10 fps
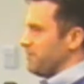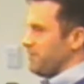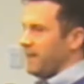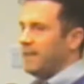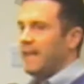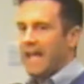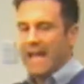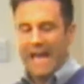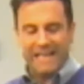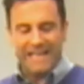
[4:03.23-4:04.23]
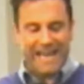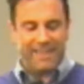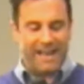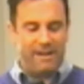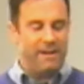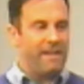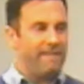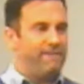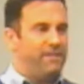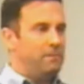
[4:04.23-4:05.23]
something. And you get that even in
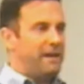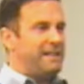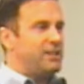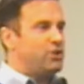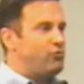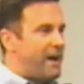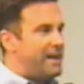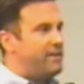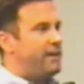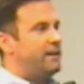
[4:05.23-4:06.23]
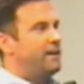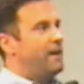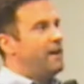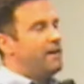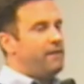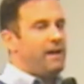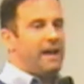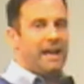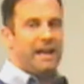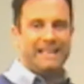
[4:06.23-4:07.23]
that film, that he's striving
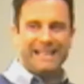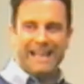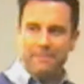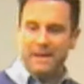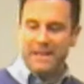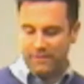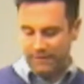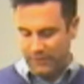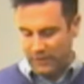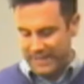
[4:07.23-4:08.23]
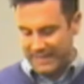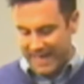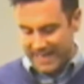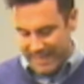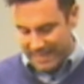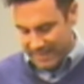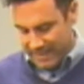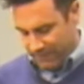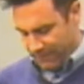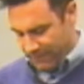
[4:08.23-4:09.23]
for his image, for his
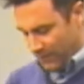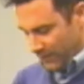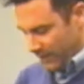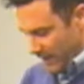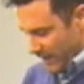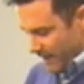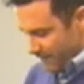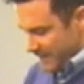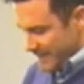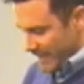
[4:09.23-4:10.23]
identity, for, for